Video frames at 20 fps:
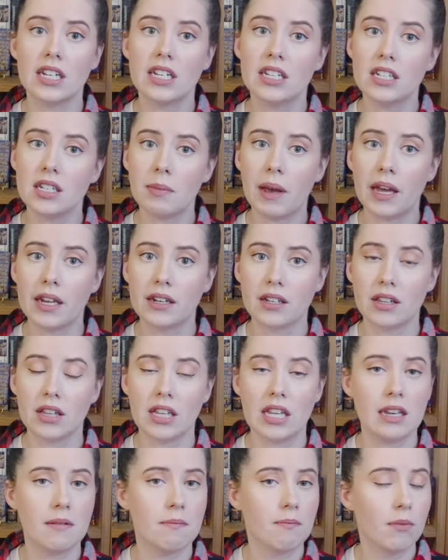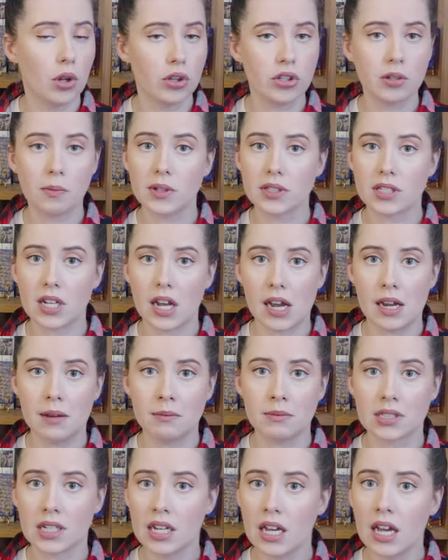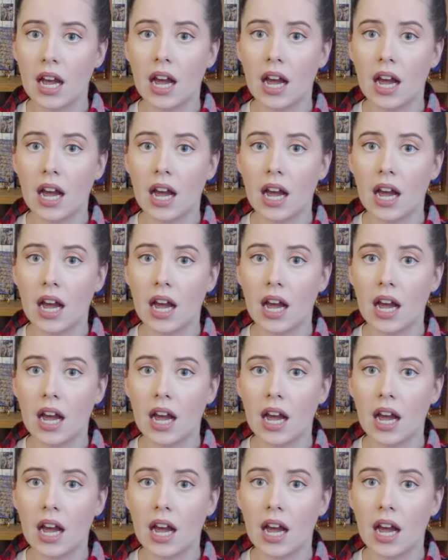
independently multiple times,